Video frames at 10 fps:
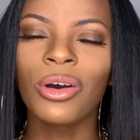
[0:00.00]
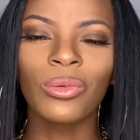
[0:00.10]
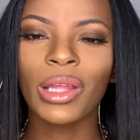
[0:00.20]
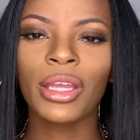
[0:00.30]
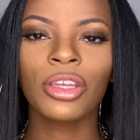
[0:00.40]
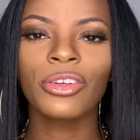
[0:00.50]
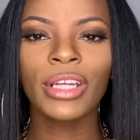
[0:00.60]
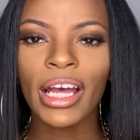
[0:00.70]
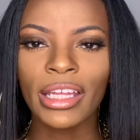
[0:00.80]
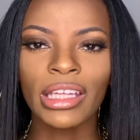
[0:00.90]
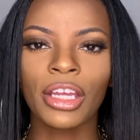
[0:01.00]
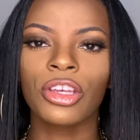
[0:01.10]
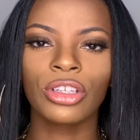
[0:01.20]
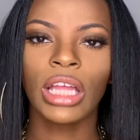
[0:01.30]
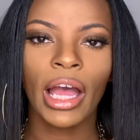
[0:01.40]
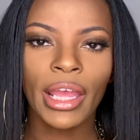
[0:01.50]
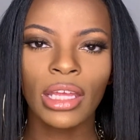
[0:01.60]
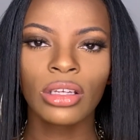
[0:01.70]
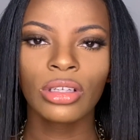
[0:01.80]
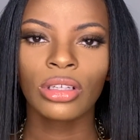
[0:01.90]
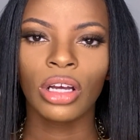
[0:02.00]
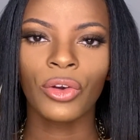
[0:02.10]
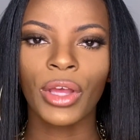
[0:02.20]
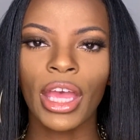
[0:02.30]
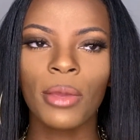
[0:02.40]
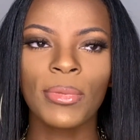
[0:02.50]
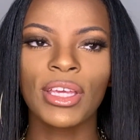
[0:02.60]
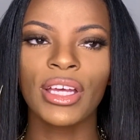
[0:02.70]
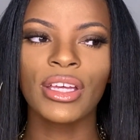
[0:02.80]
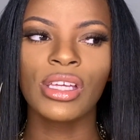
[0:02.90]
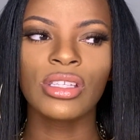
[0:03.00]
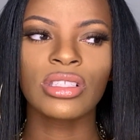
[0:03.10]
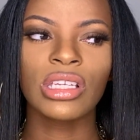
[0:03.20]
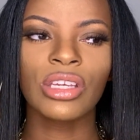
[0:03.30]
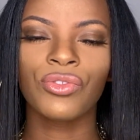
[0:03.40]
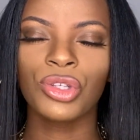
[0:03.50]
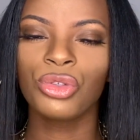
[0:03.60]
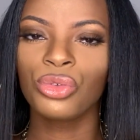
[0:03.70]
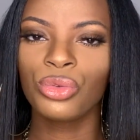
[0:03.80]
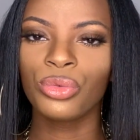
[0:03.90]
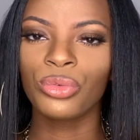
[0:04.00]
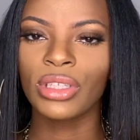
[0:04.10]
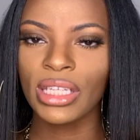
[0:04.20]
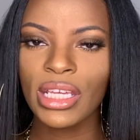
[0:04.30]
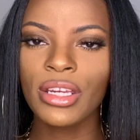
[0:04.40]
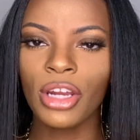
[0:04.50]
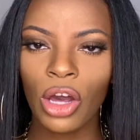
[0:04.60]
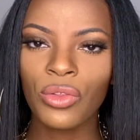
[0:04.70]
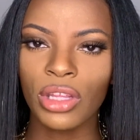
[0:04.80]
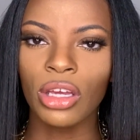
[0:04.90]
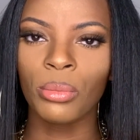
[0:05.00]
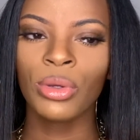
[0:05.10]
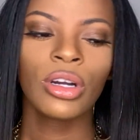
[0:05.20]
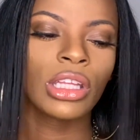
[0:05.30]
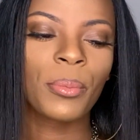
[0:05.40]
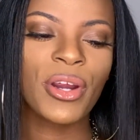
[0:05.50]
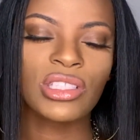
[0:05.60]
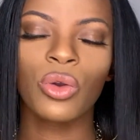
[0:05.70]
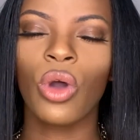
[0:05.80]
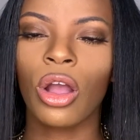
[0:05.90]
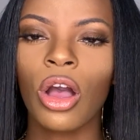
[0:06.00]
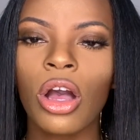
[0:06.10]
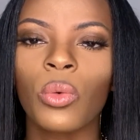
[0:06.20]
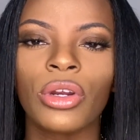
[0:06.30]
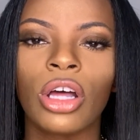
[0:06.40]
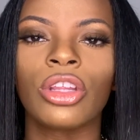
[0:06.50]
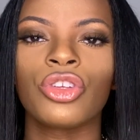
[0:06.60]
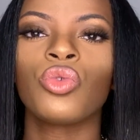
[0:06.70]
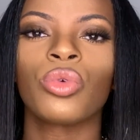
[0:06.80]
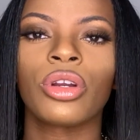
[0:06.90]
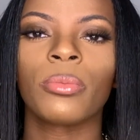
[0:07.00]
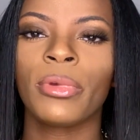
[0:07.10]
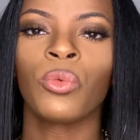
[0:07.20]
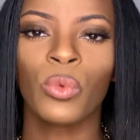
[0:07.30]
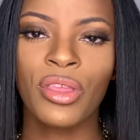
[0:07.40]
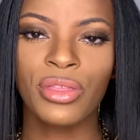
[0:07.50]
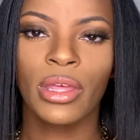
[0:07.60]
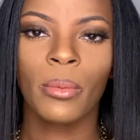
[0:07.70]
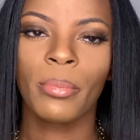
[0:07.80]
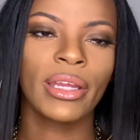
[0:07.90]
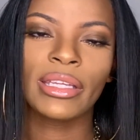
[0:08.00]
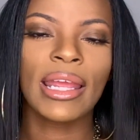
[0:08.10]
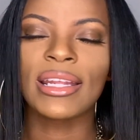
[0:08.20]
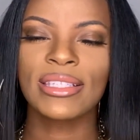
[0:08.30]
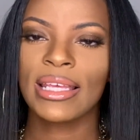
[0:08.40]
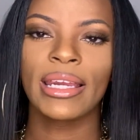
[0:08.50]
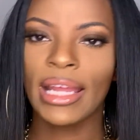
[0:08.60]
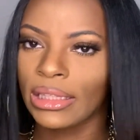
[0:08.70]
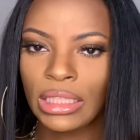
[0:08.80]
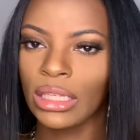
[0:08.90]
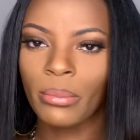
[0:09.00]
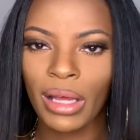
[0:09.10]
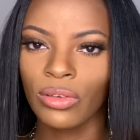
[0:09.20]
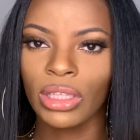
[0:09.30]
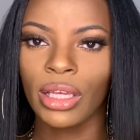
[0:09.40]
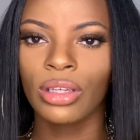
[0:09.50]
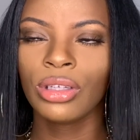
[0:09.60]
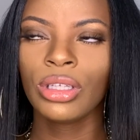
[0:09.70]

Like, you're not. Like, you're lying. Okay, because if you did know them, the person who I called would have known that you would have been with them, but they didn't say nothing about that.